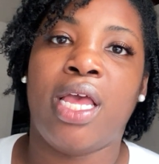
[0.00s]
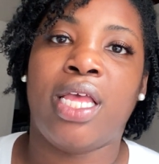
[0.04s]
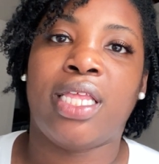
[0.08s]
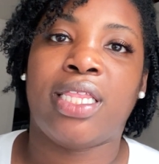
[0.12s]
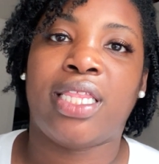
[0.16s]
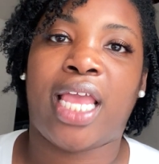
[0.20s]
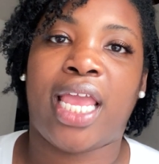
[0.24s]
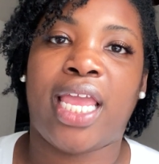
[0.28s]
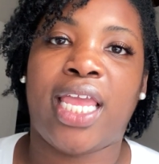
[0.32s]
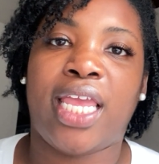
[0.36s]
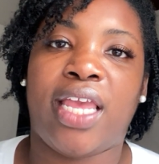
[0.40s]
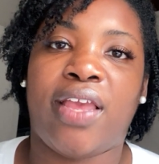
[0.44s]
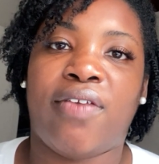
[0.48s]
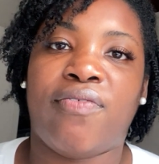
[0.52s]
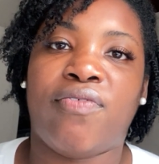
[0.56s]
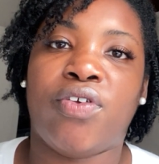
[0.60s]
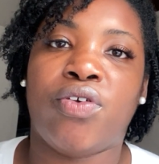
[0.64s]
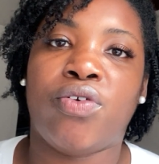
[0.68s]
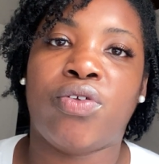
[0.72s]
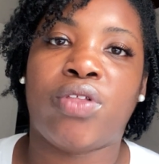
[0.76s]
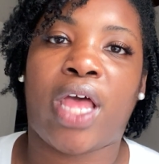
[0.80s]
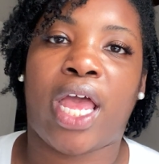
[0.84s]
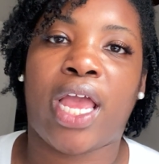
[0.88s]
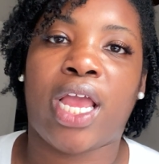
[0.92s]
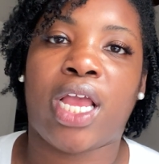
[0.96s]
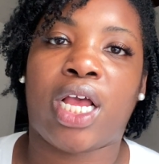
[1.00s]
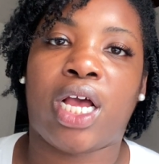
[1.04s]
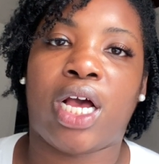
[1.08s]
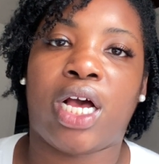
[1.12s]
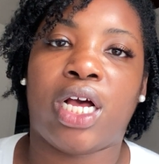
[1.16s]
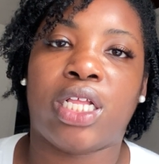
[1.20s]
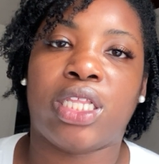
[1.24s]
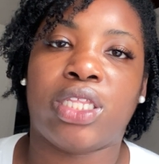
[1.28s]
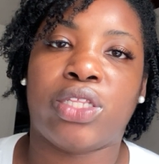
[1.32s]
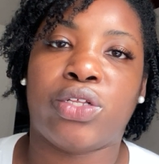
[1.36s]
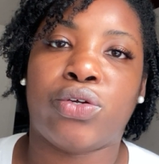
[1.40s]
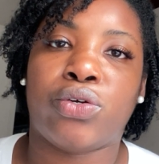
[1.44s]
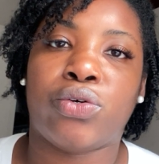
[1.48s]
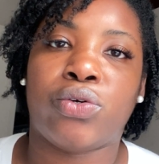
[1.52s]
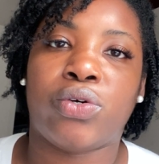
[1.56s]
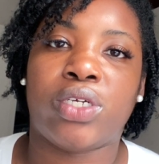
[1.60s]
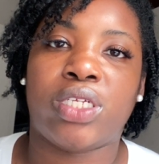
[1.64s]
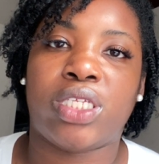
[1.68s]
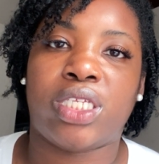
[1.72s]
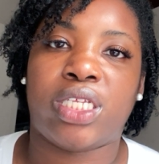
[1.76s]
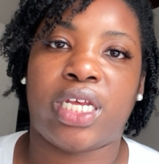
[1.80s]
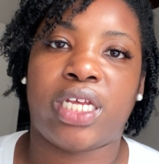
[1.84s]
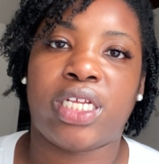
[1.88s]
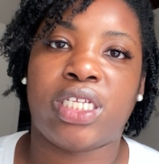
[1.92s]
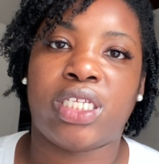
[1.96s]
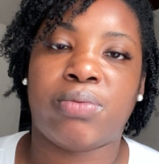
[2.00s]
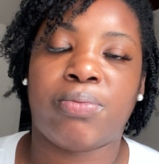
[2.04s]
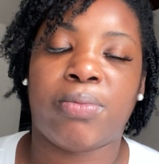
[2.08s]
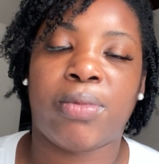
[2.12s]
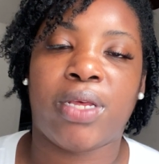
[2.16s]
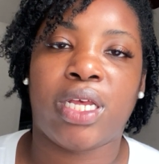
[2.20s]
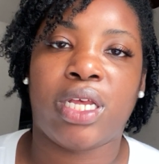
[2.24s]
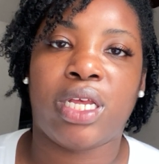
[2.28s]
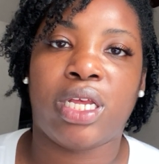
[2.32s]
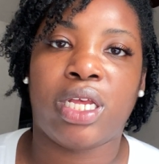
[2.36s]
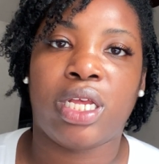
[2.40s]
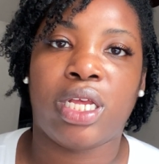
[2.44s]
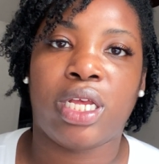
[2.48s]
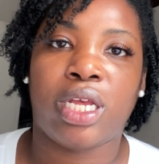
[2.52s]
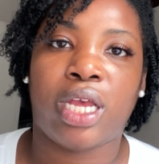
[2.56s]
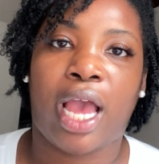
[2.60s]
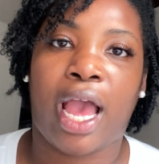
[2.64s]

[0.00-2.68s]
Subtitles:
they give you like a little assessment.